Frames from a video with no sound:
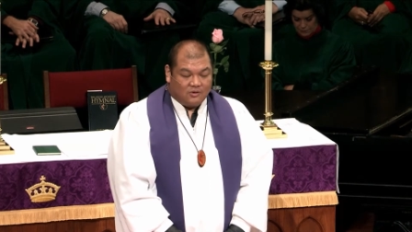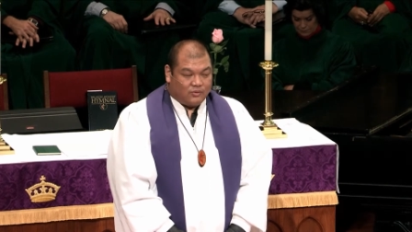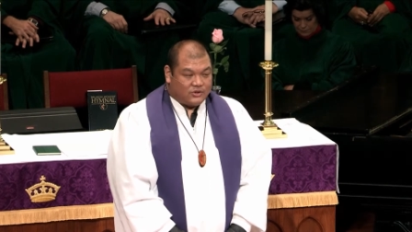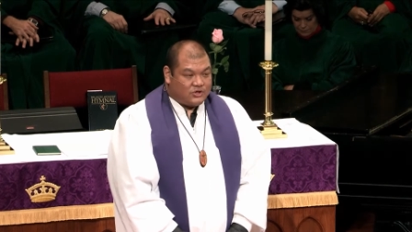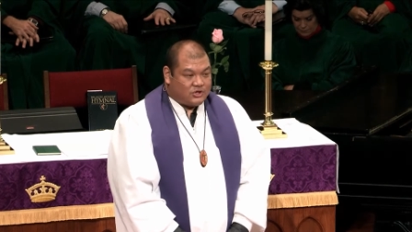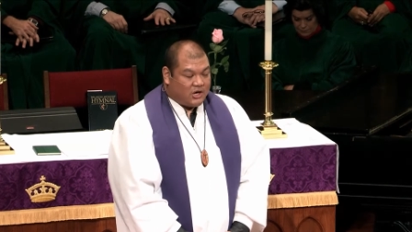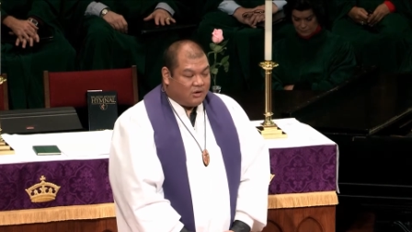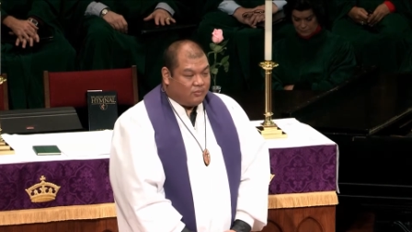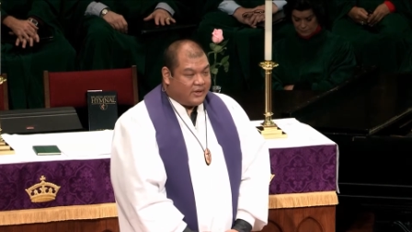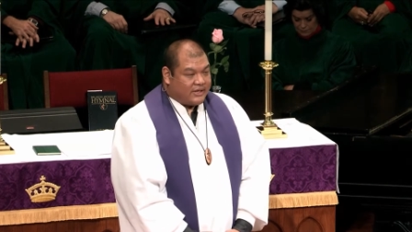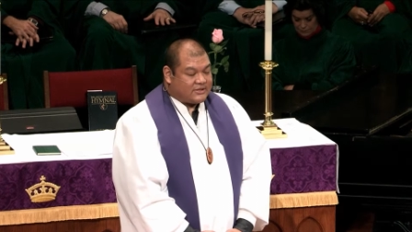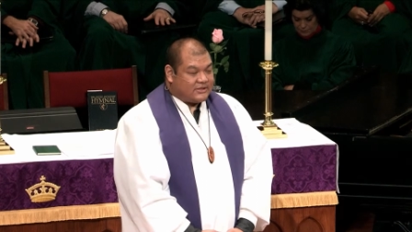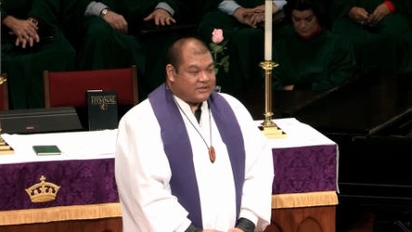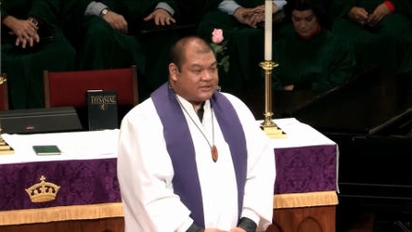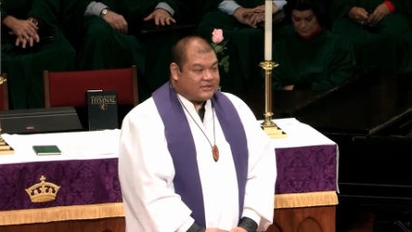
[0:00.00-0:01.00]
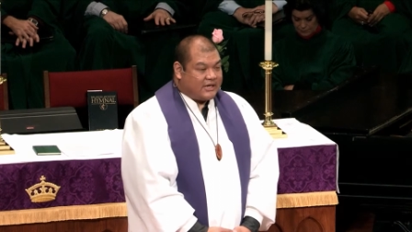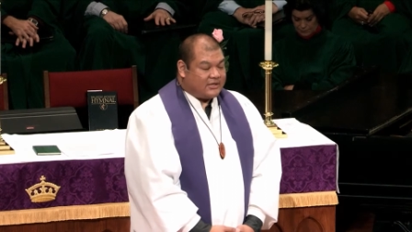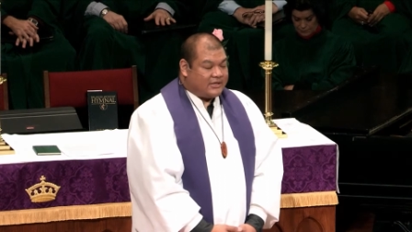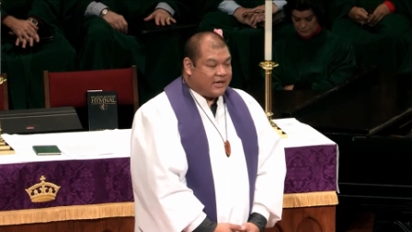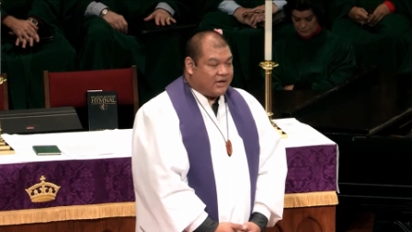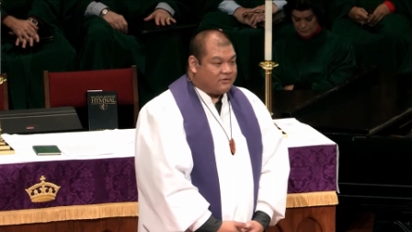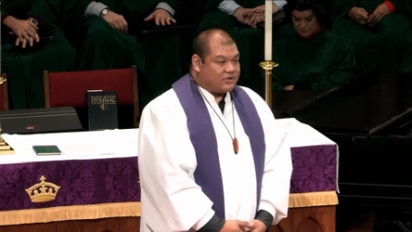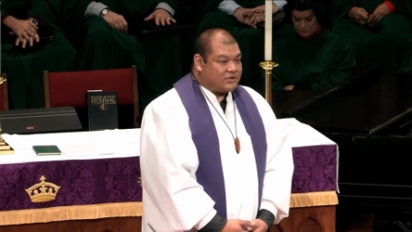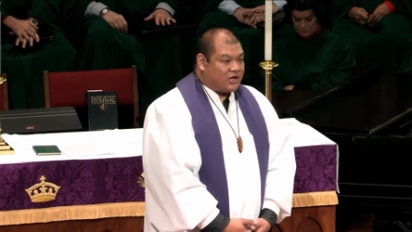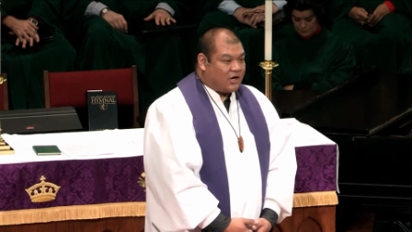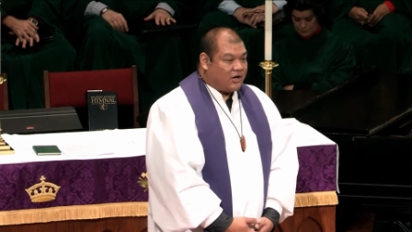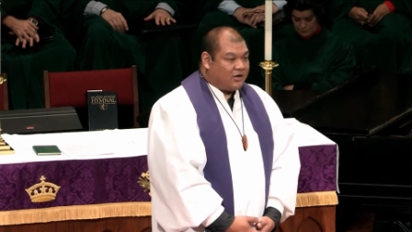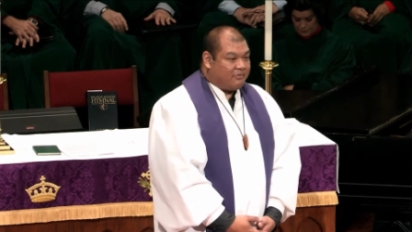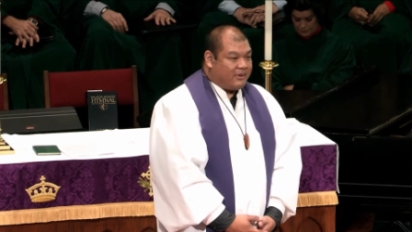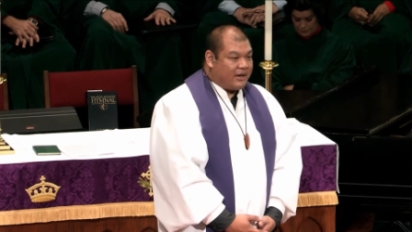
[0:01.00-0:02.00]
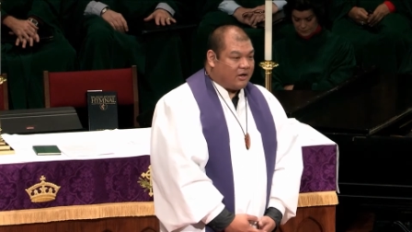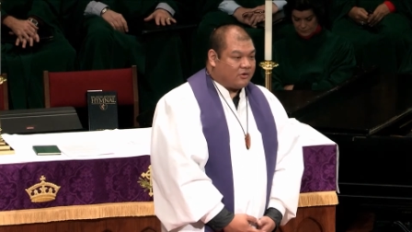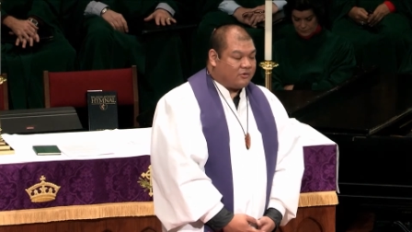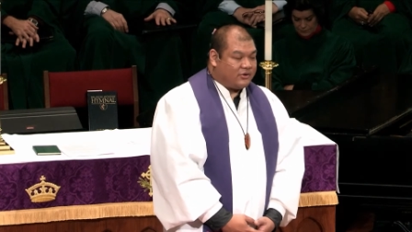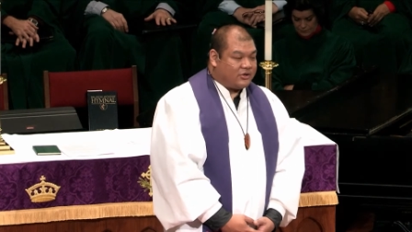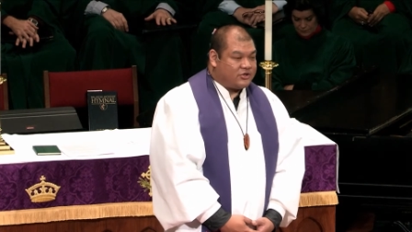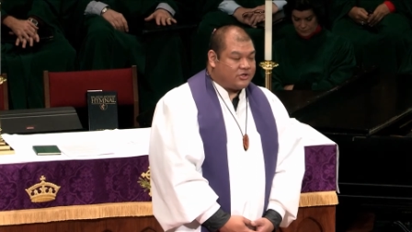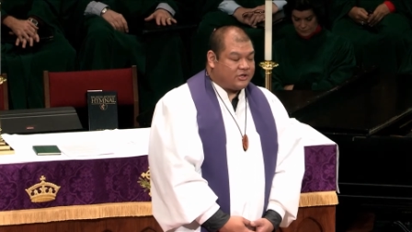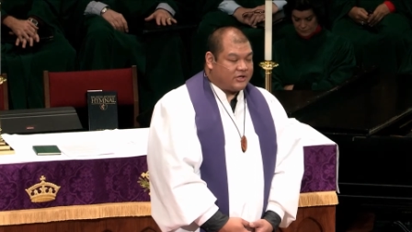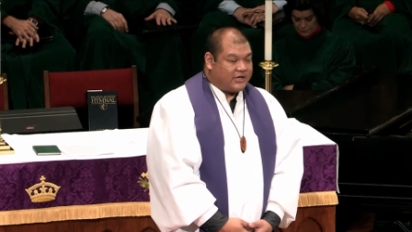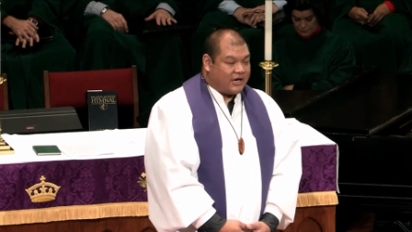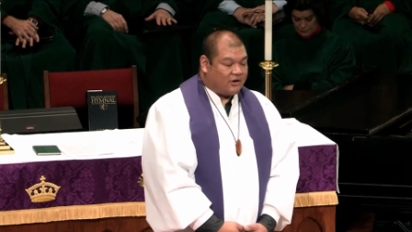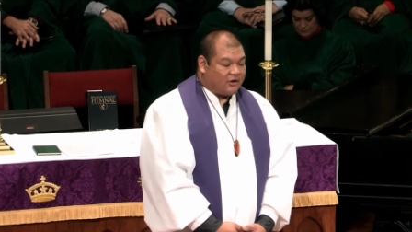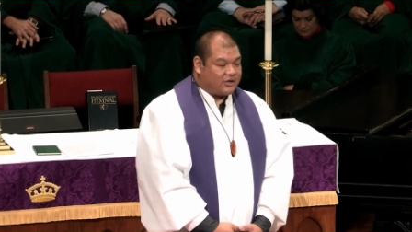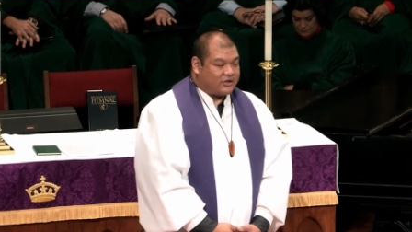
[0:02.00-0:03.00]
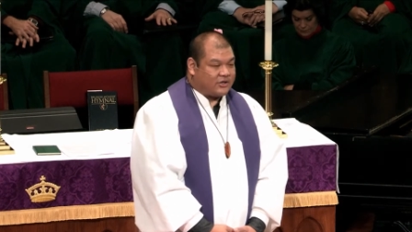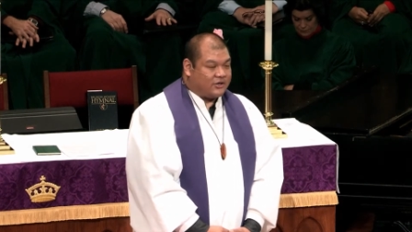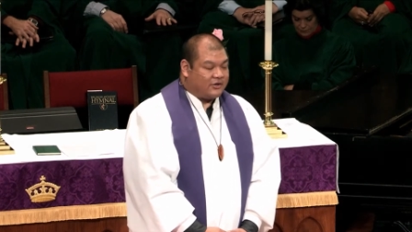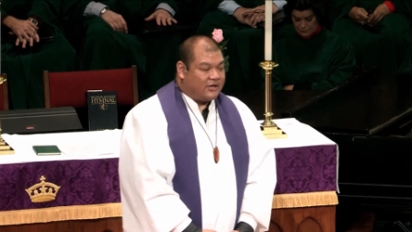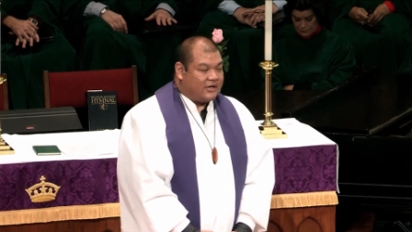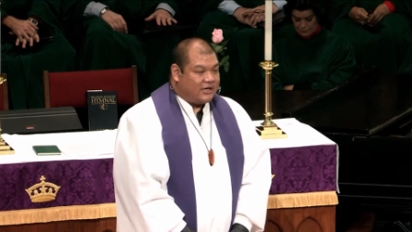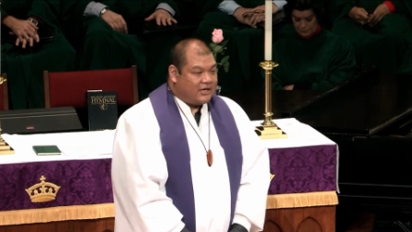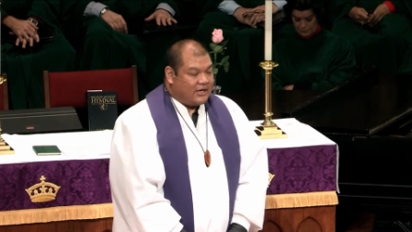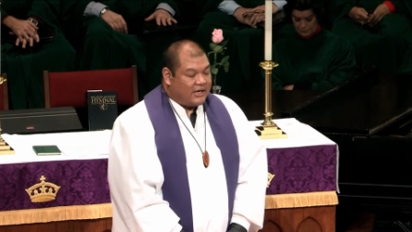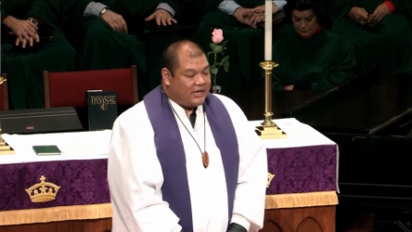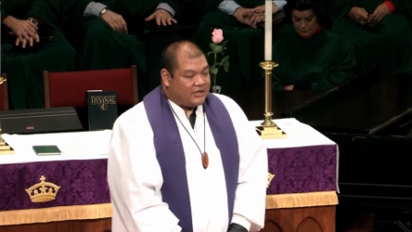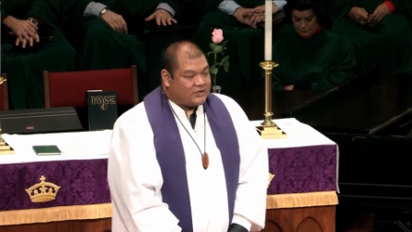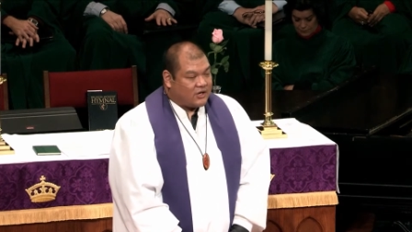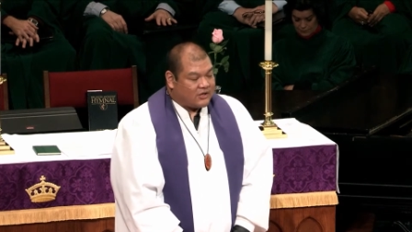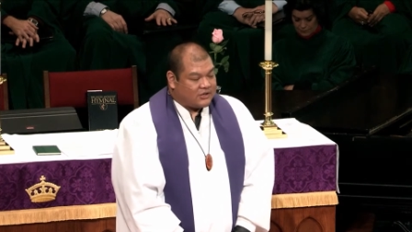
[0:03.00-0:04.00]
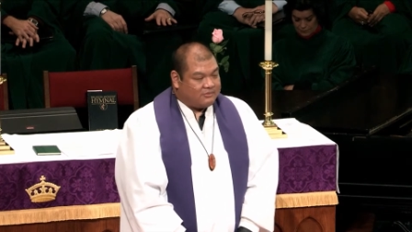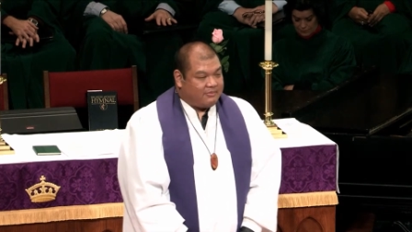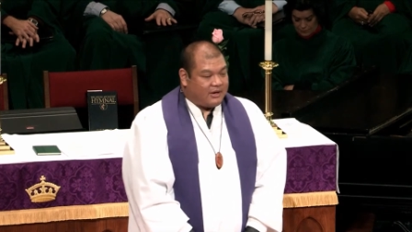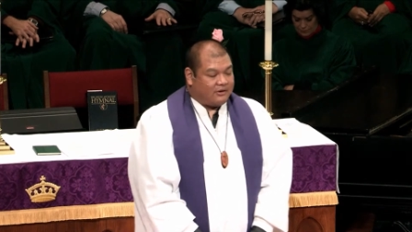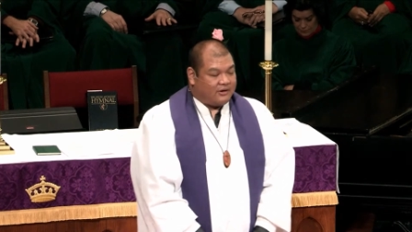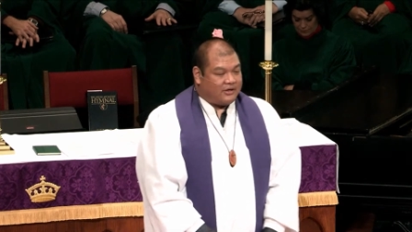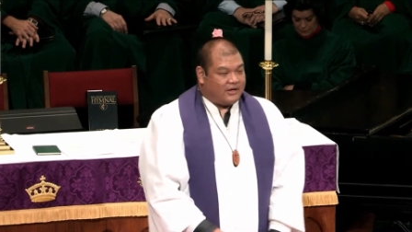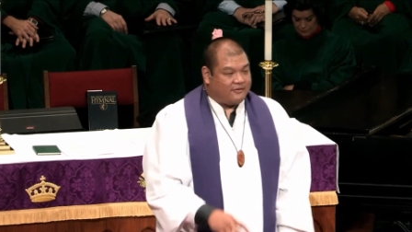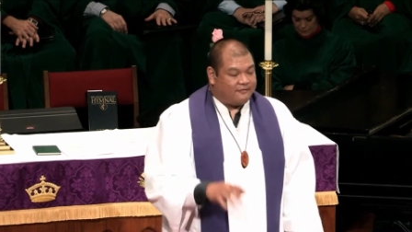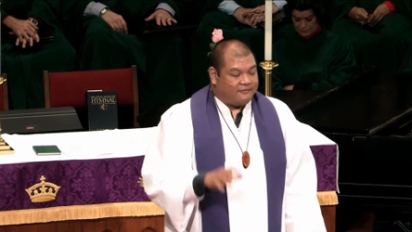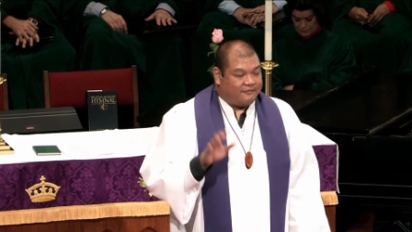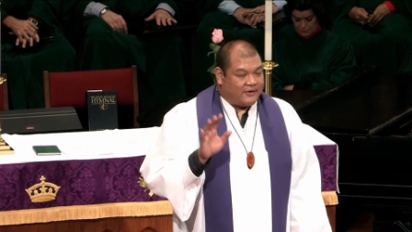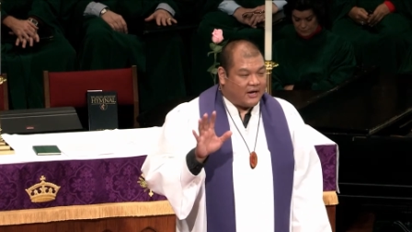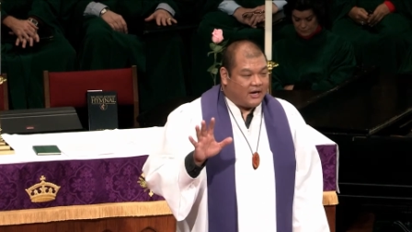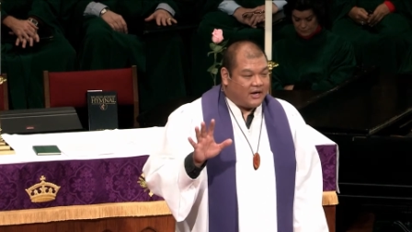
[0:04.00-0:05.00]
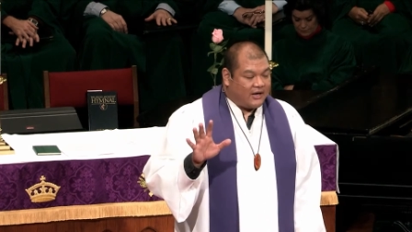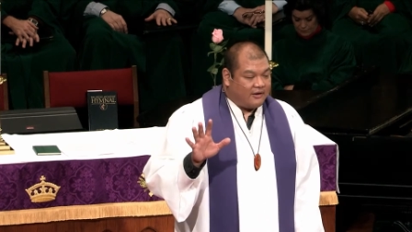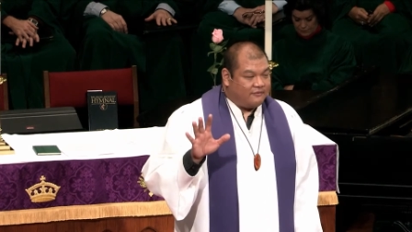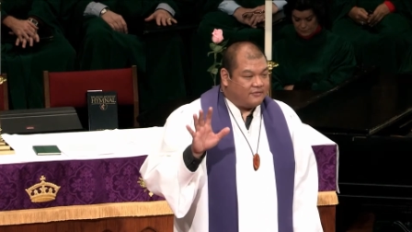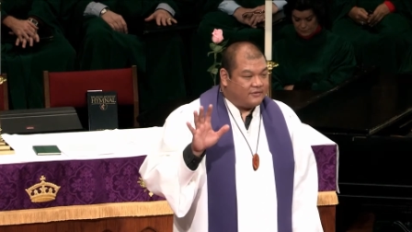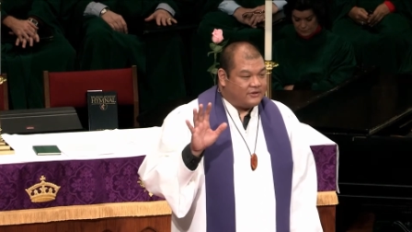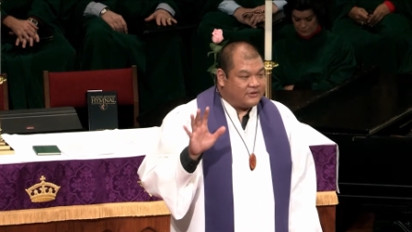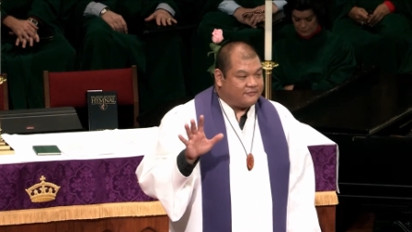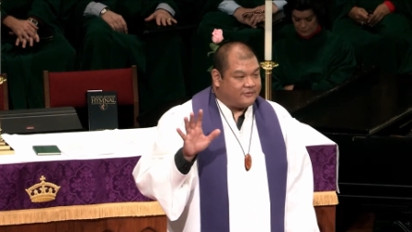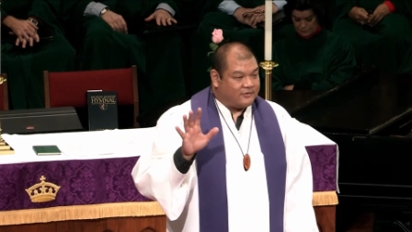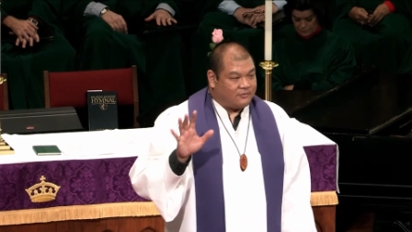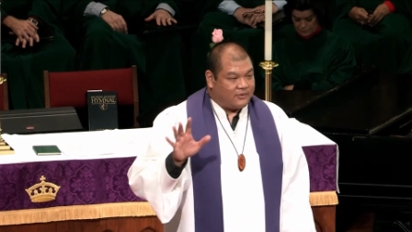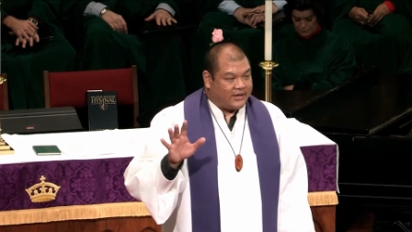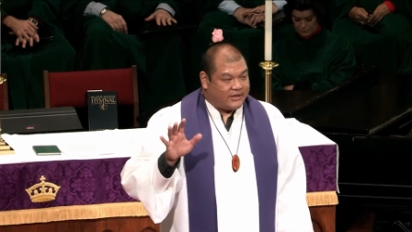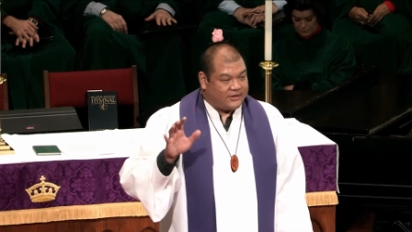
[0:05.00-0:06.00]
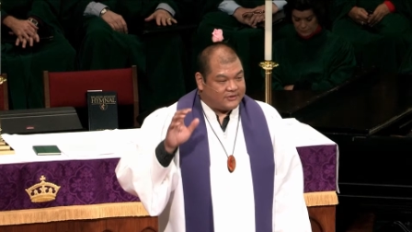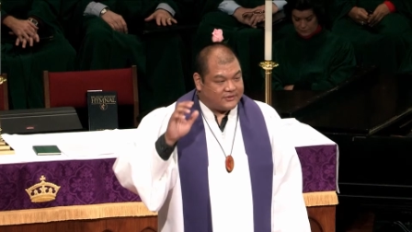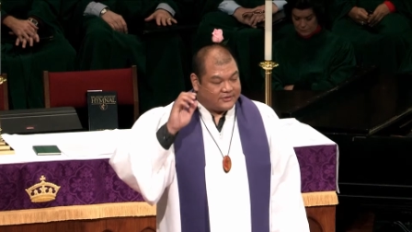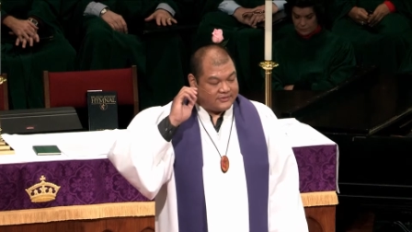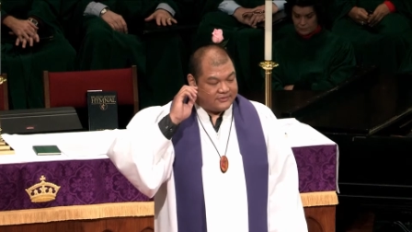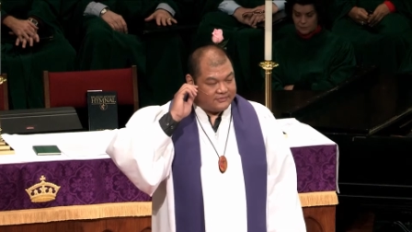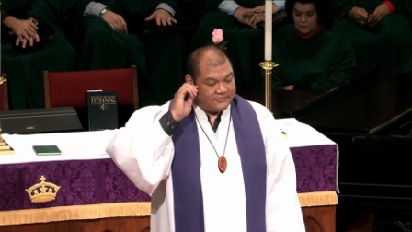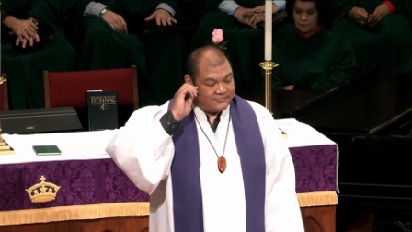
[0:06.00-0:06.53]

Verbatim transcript: When John Wesley sat down to talk about Christian character, he talked about it in five different ways.